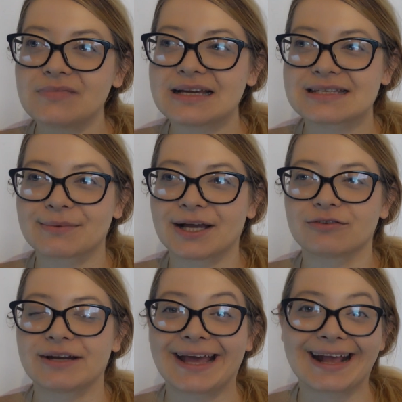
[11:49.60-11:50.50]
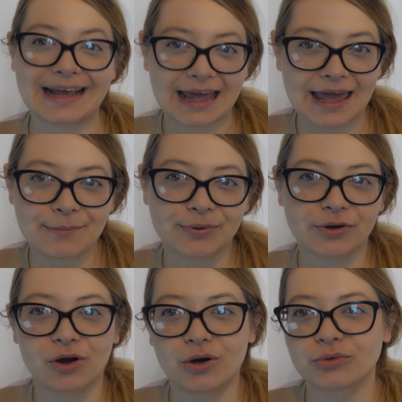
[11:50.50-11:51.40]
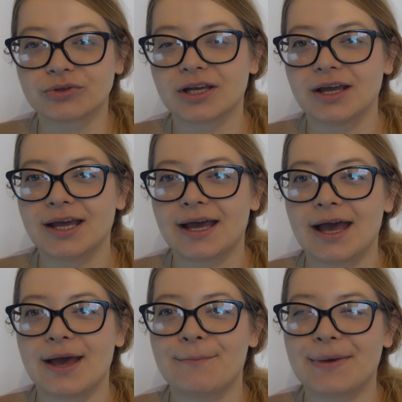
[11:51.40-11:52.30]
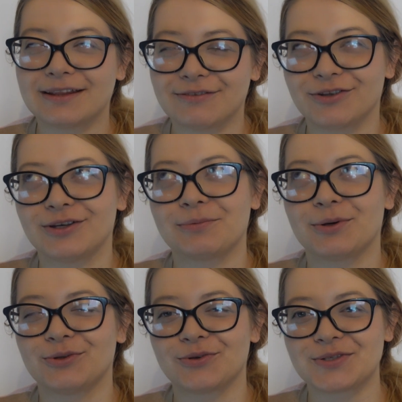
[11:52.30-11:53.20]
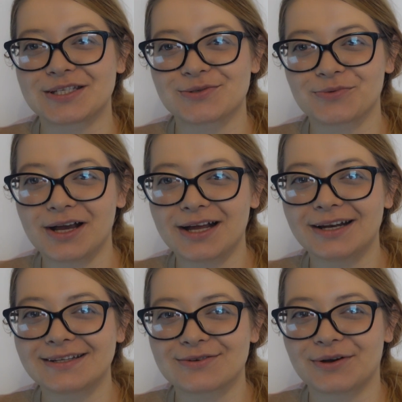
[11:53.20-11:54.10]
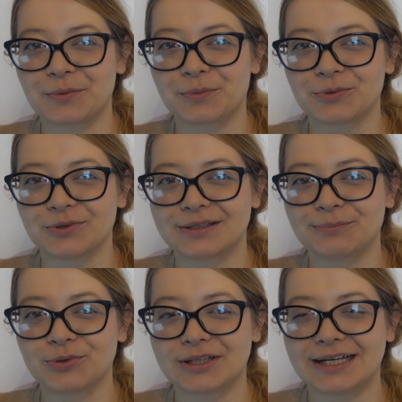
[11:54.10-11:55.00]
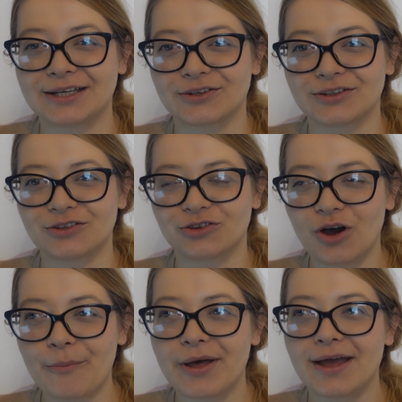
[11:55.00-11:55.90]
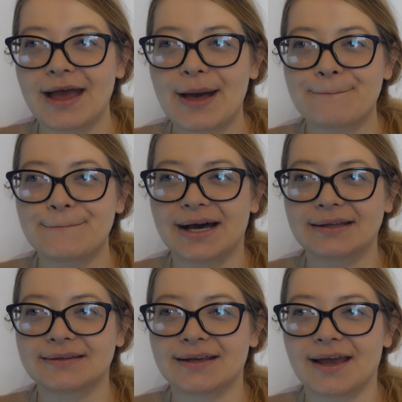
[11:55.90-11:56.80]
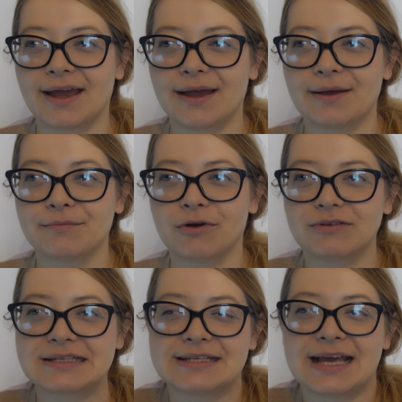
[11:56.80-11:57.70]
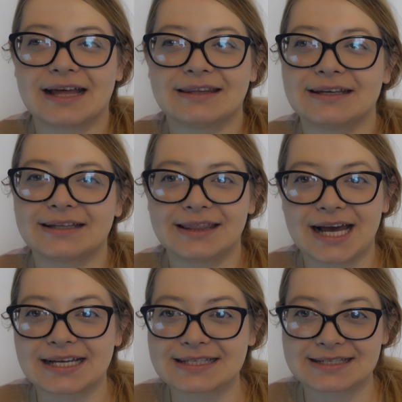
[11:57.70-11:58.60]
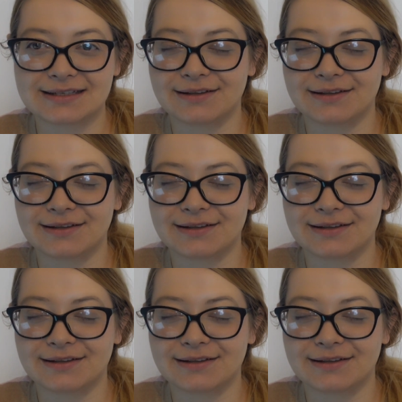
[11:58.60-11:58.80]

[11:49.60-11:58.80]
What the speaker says: some kind of like a cape coat. Made a video about those as well, so I will put a link on the top. But obviously adding nice